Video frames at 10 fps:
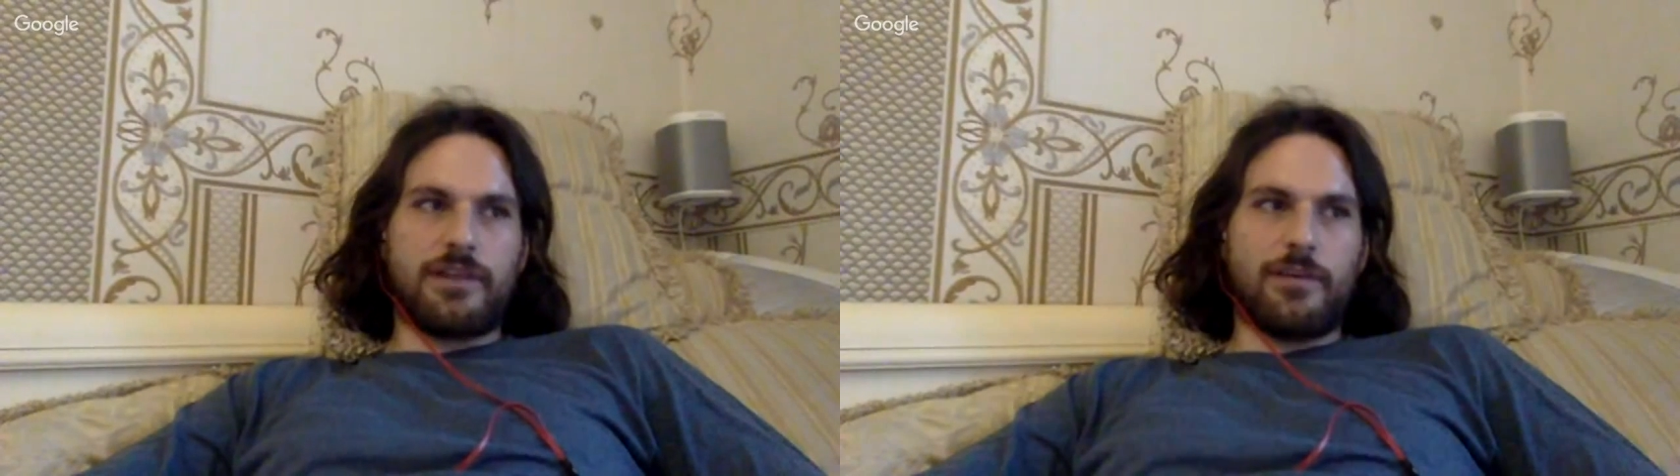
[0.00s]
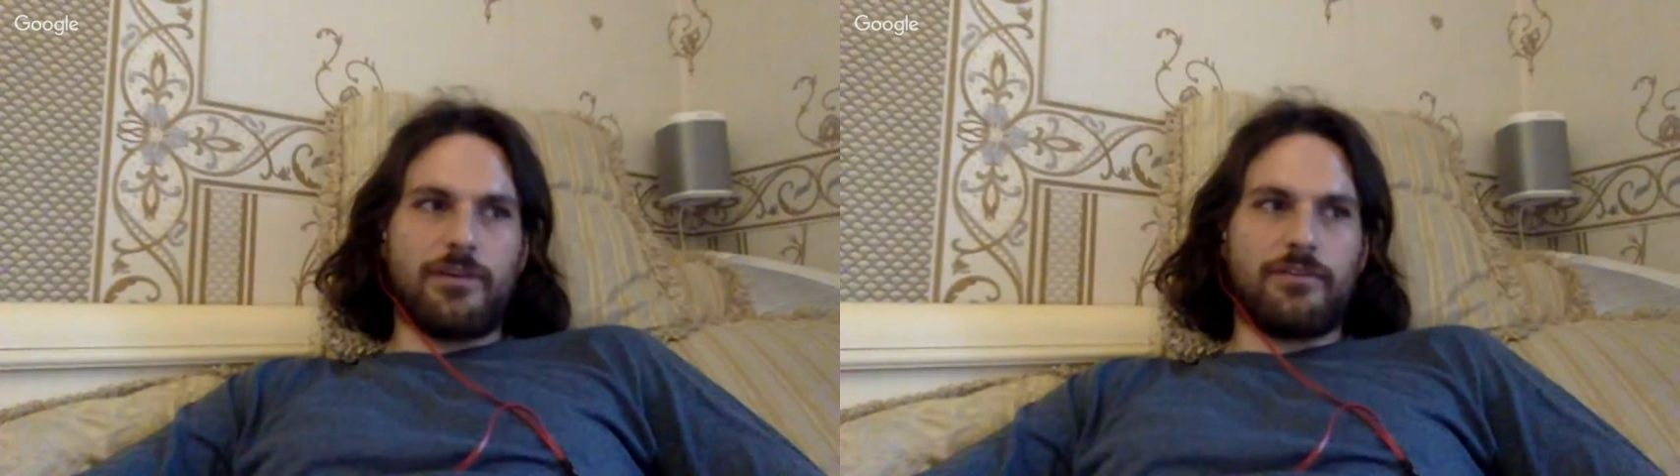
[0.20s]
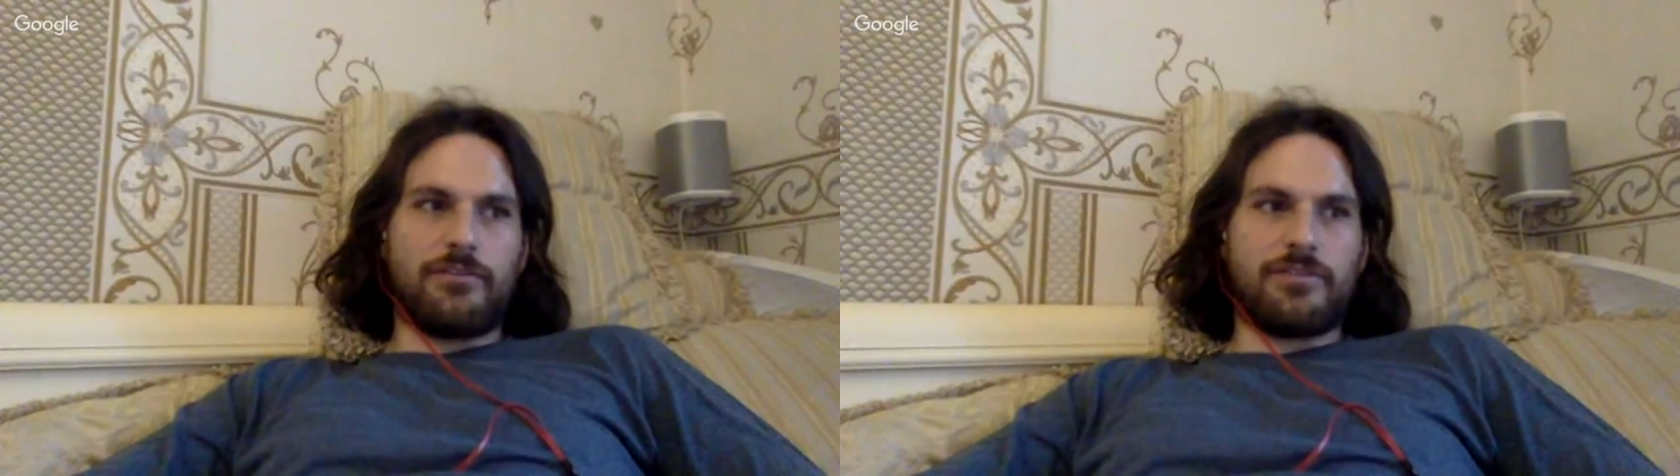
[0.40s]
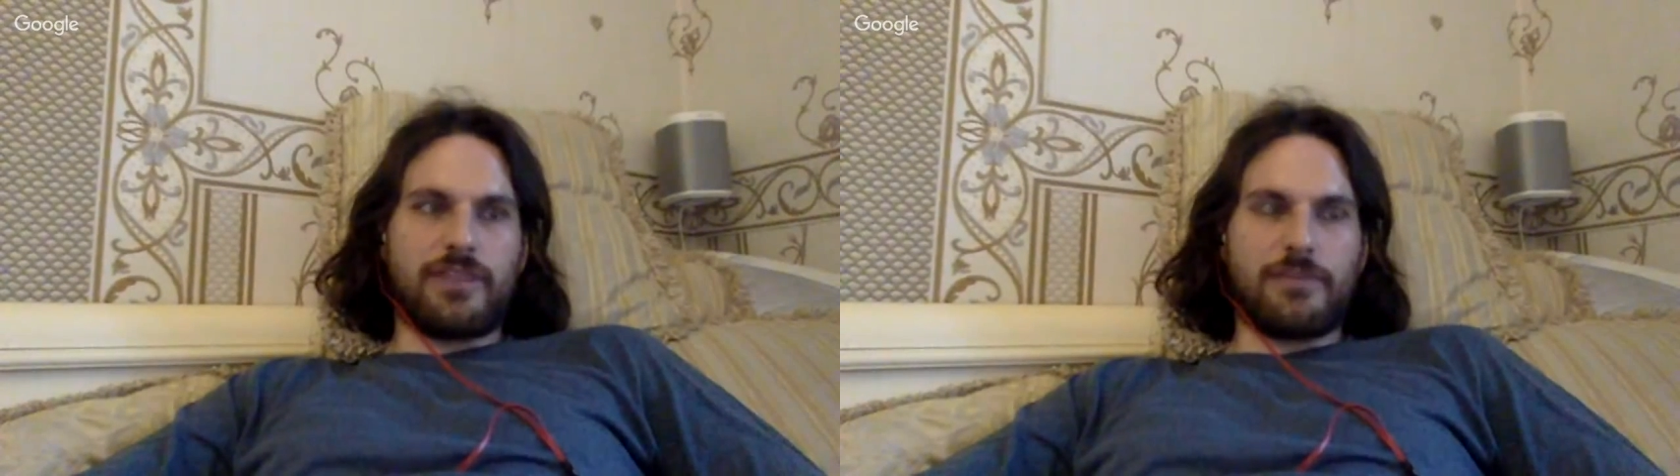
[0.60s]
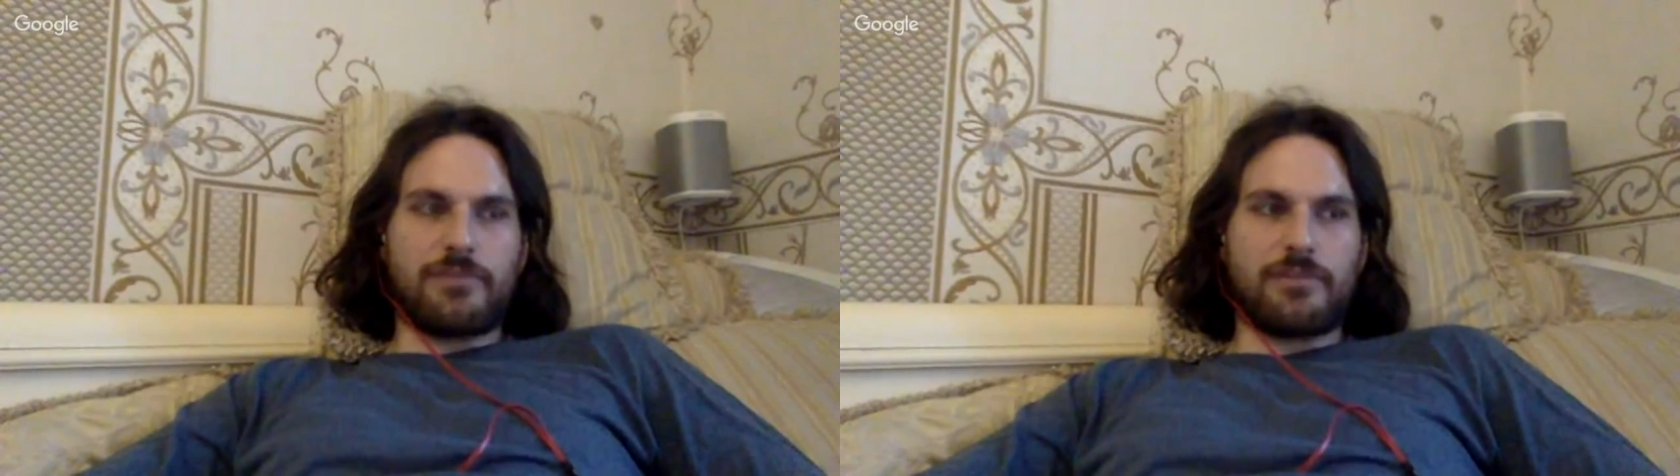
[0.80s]
I went to
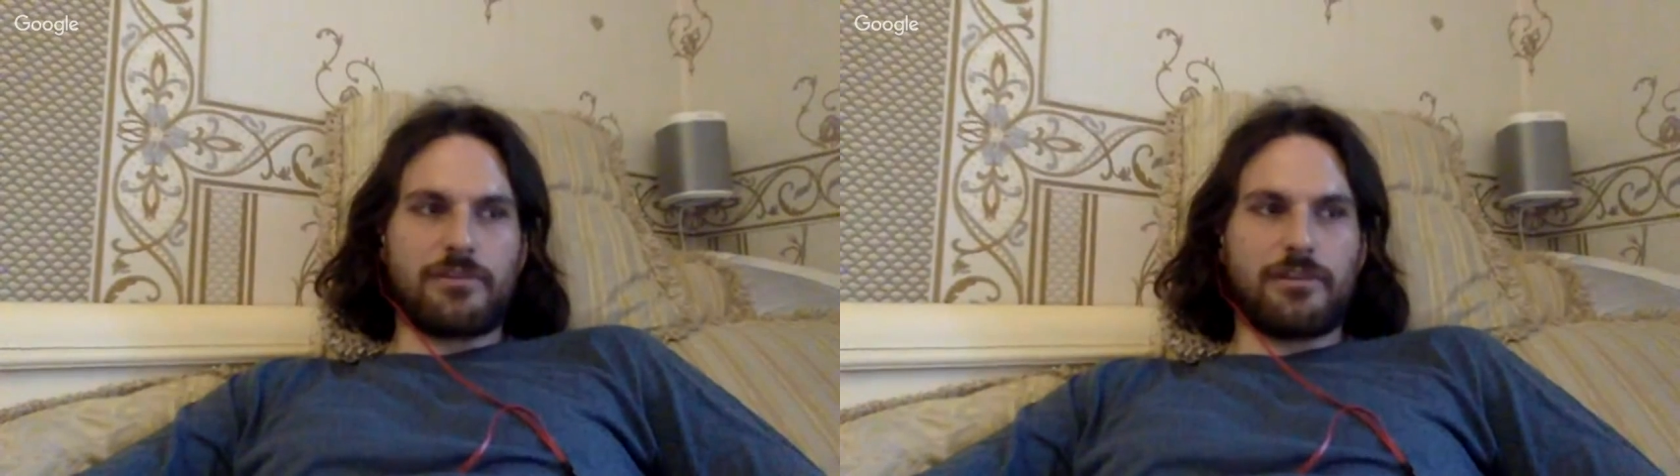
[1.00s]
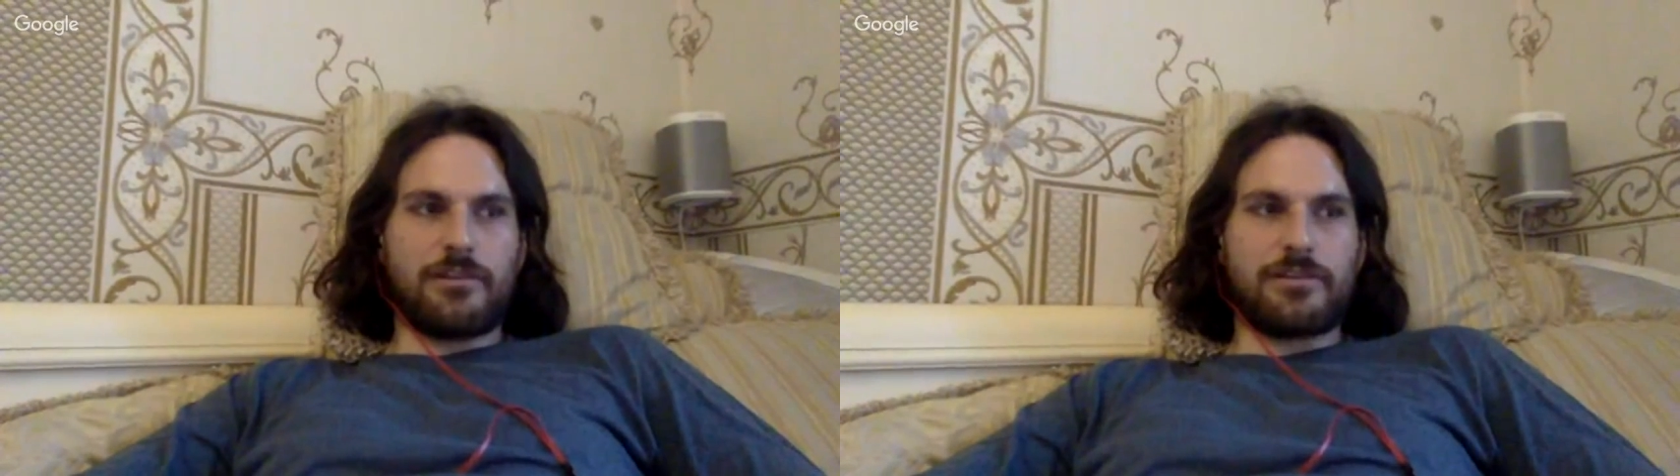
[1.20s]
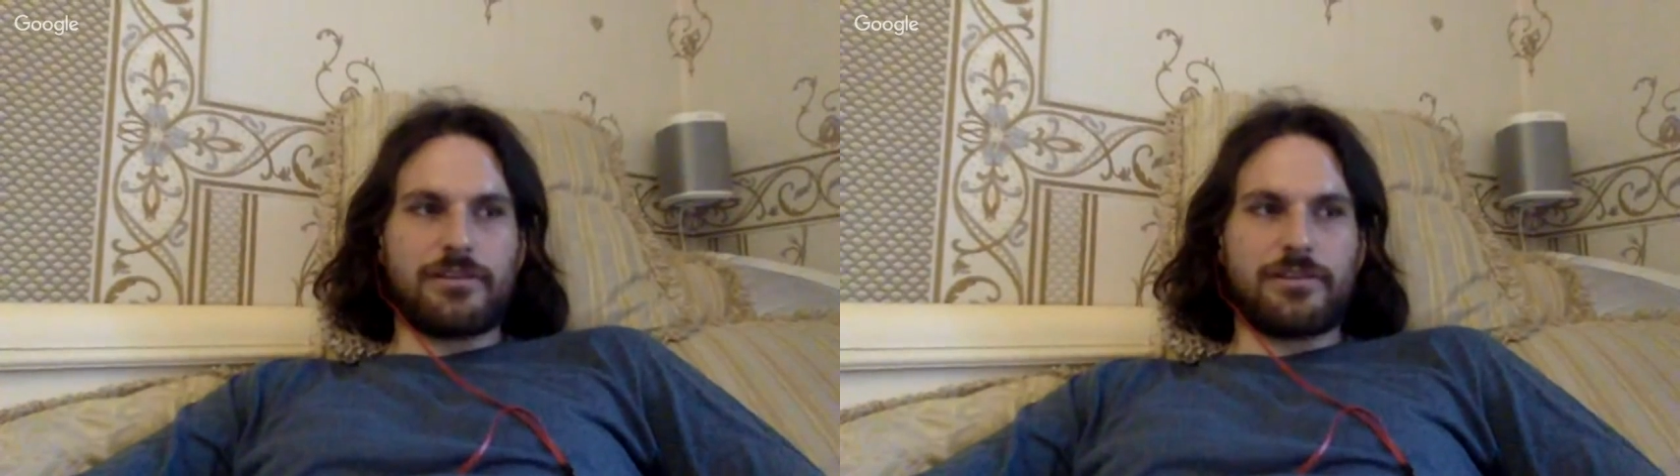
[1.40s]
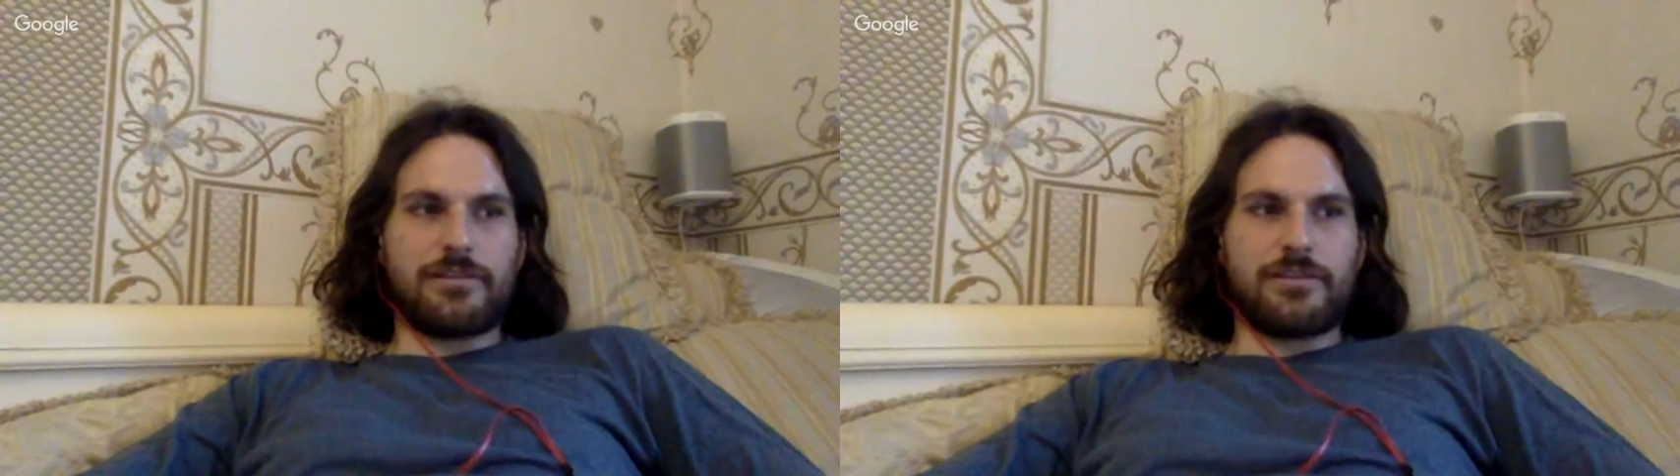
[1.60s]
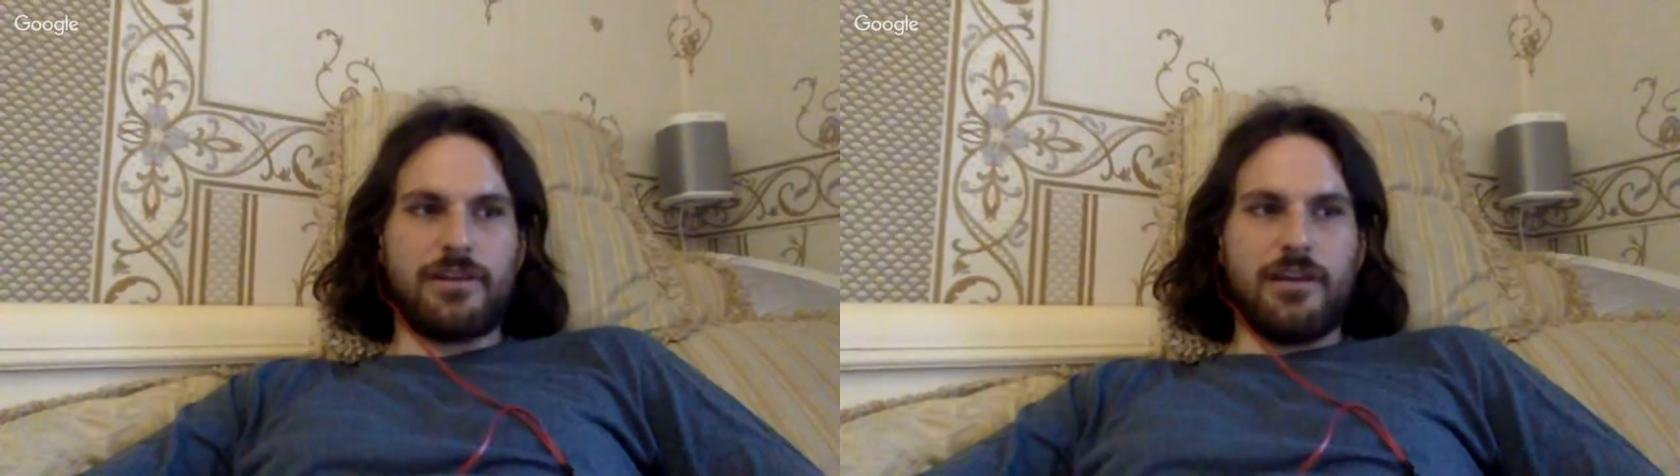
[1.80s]
salsa
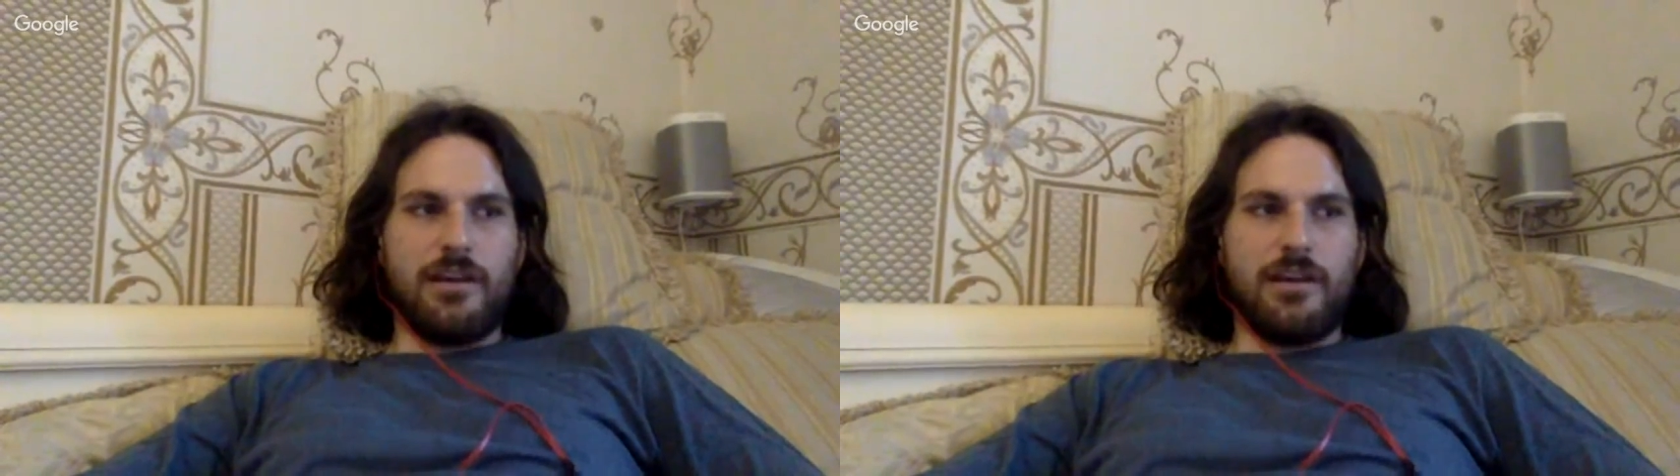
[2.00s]
classes.